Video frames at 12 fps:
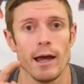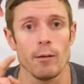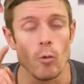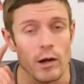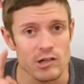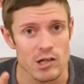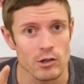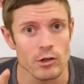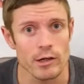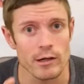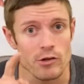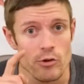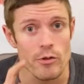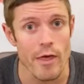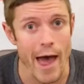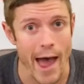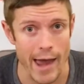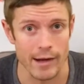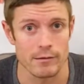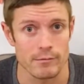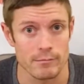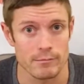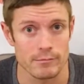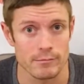And once you learn to do that,
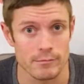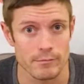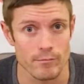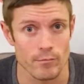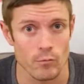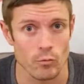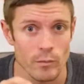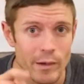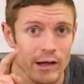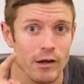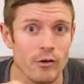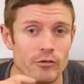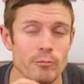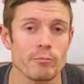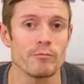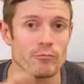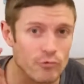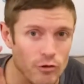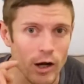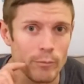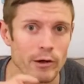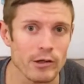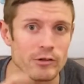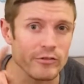we may also
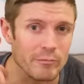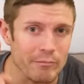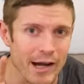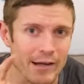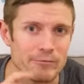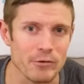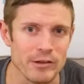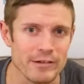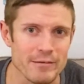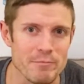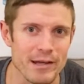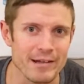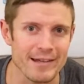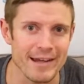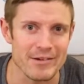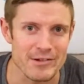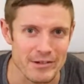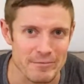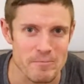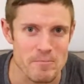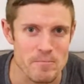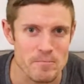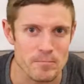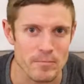drop on you some mindfulness and meditation,
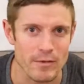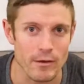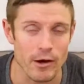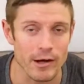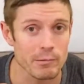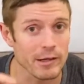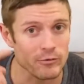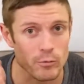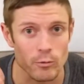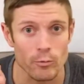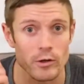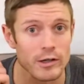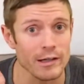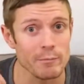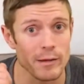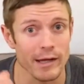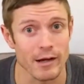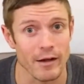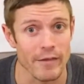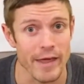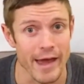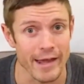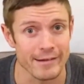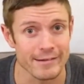all right? Because we're really big on
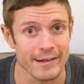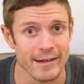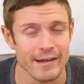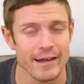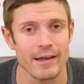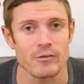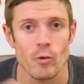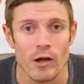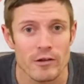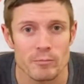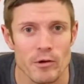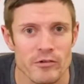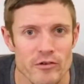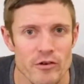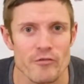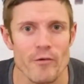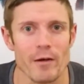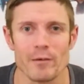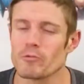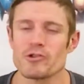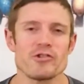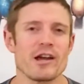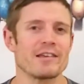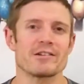that, as well as personal development, which
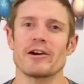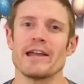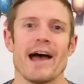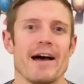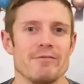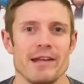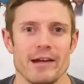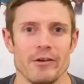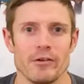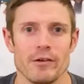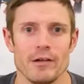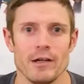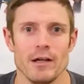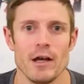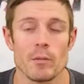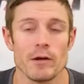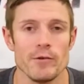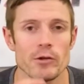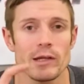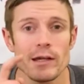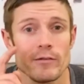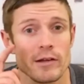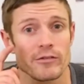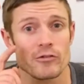you guys already have nailed. But if you can
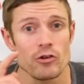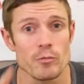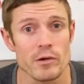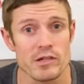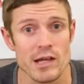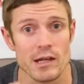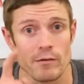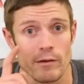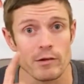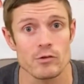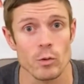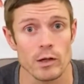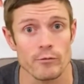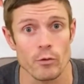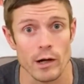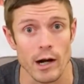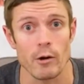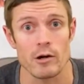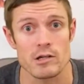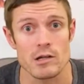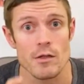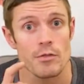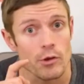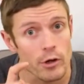give us 2% of every 24 hours,
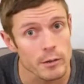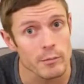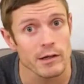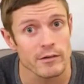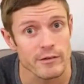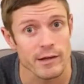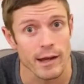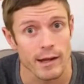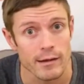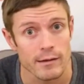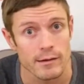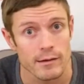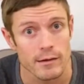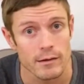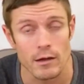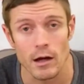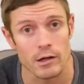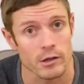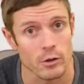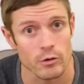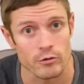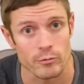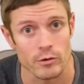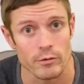30 minutes a day,
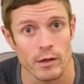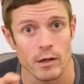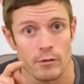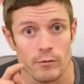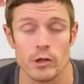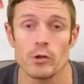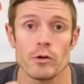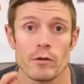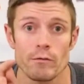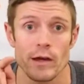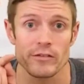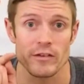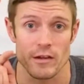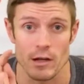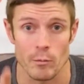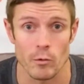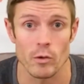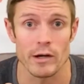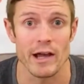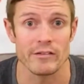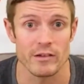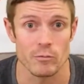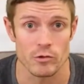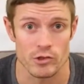non-negotiable, for you to invest in the number one
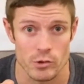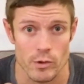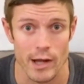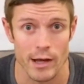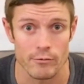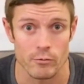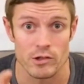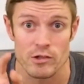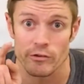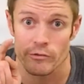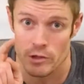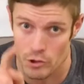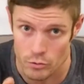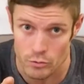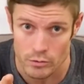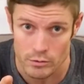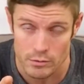asset which you have, which is you,